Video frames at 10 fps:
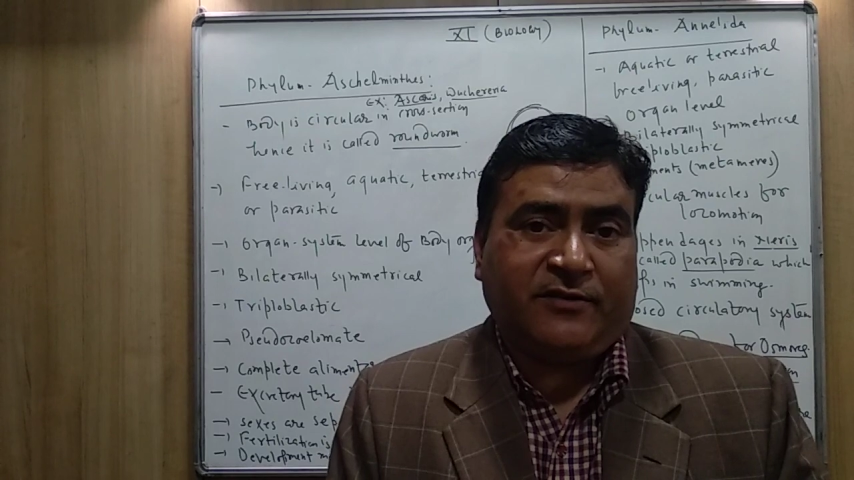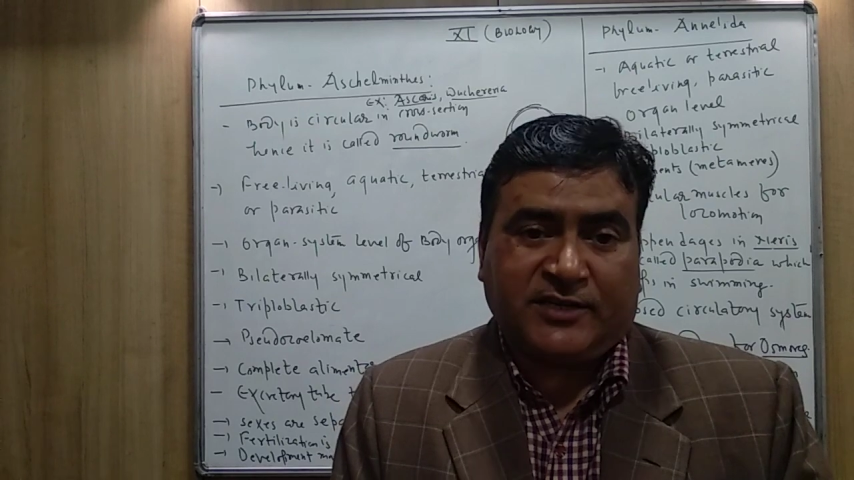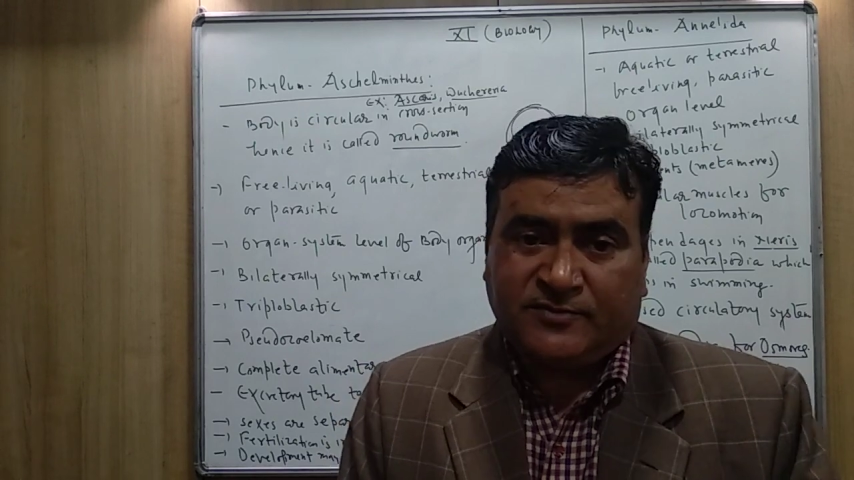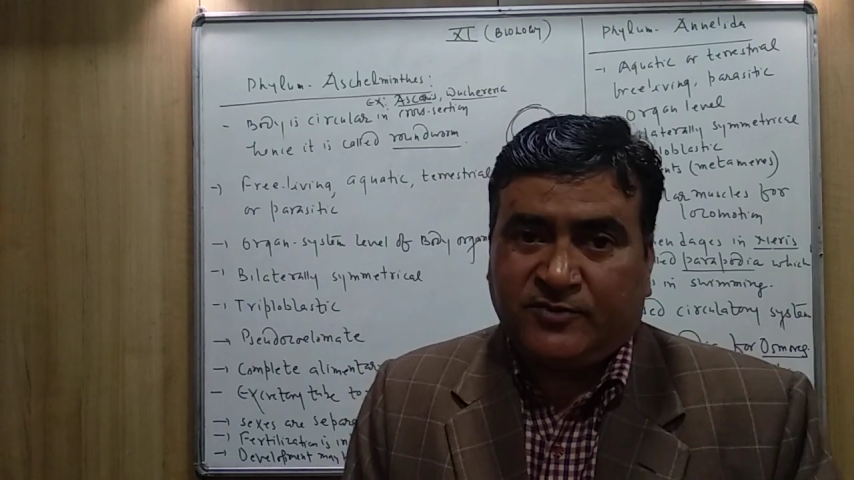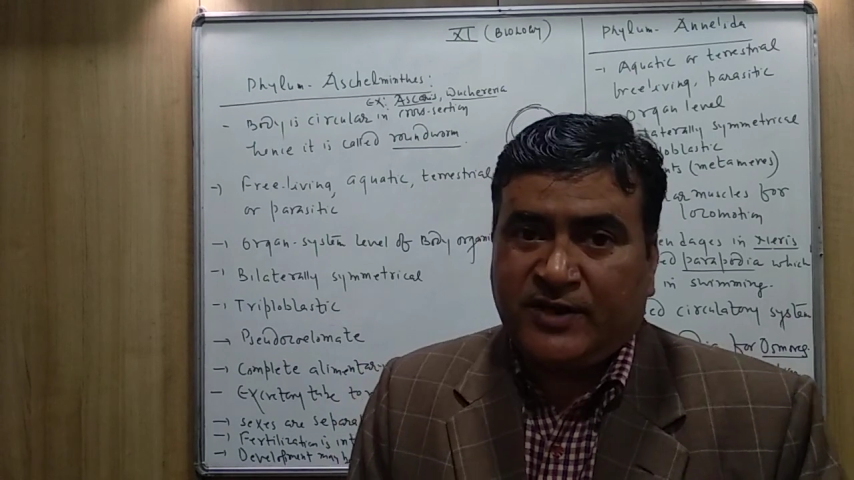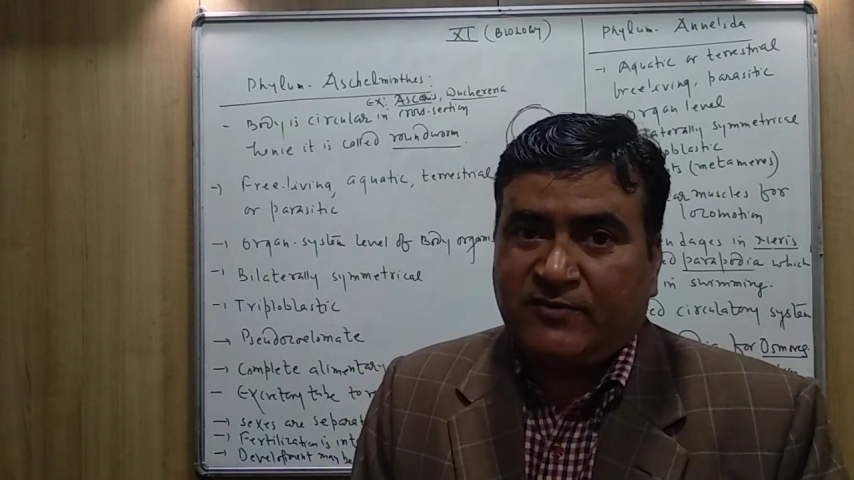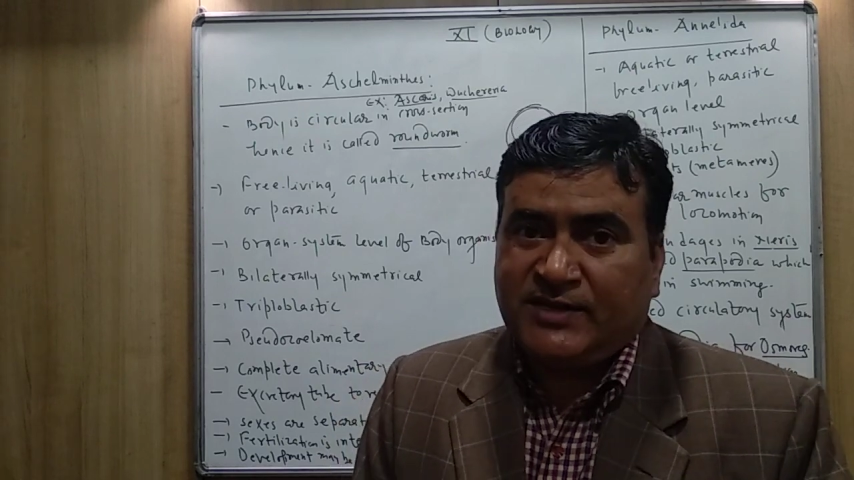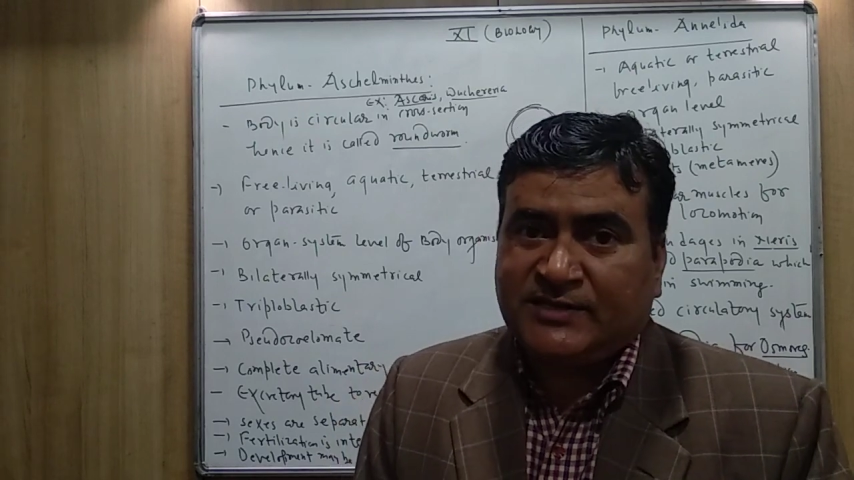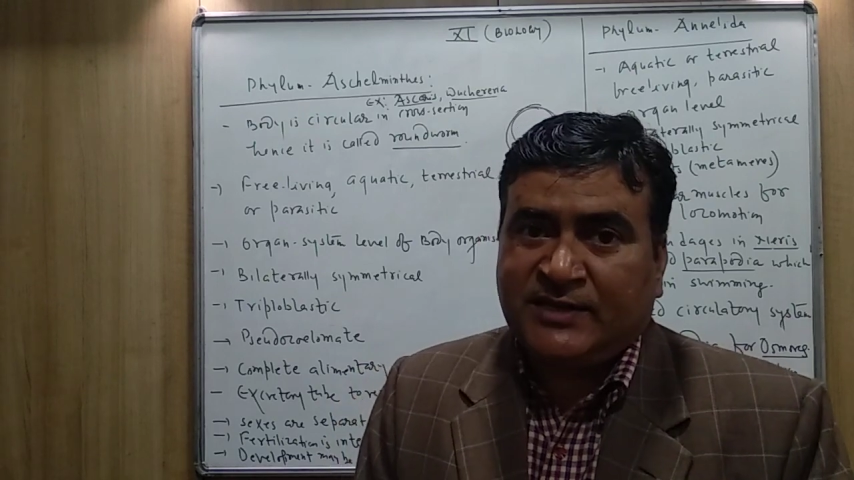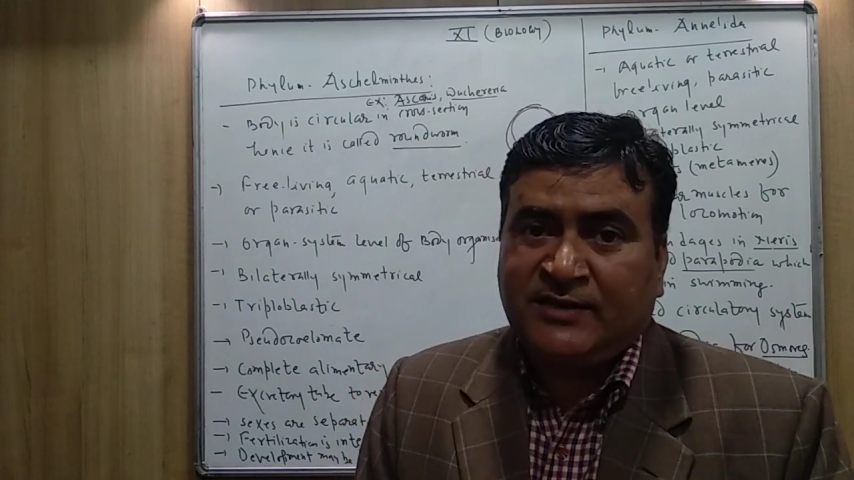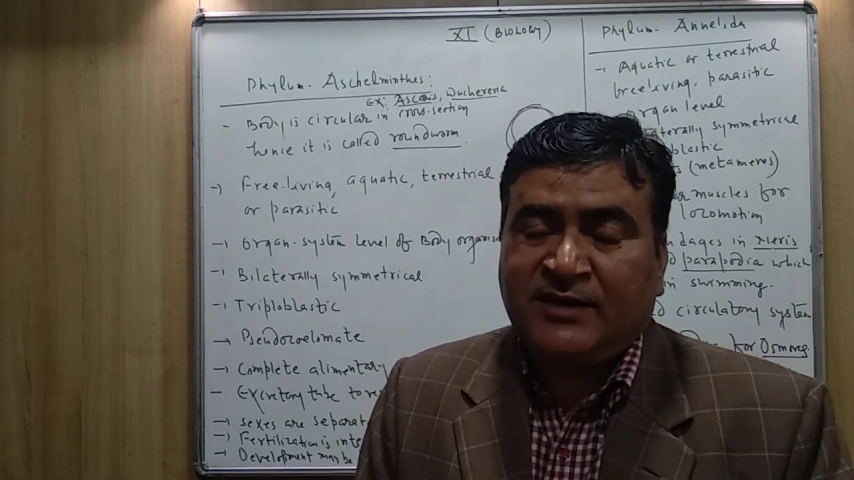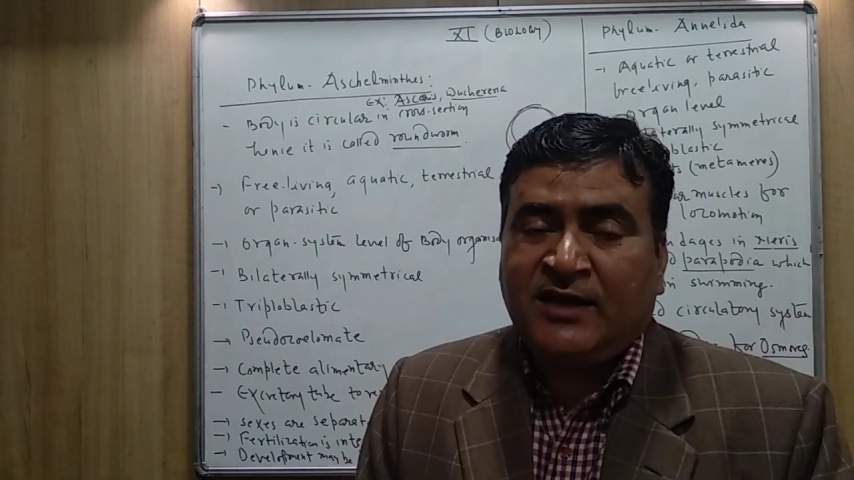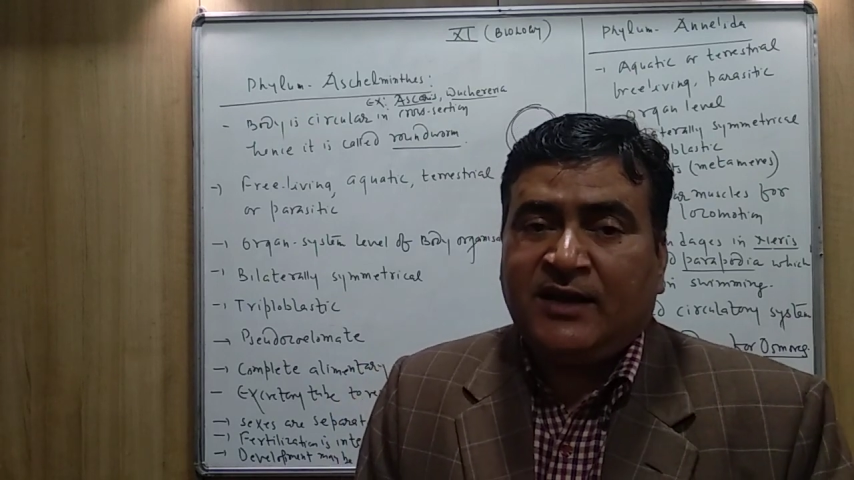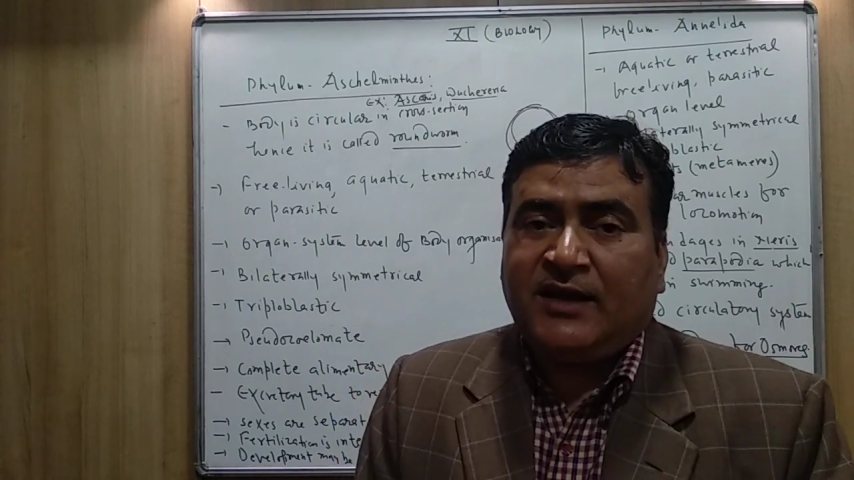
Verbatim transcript: osmoregulation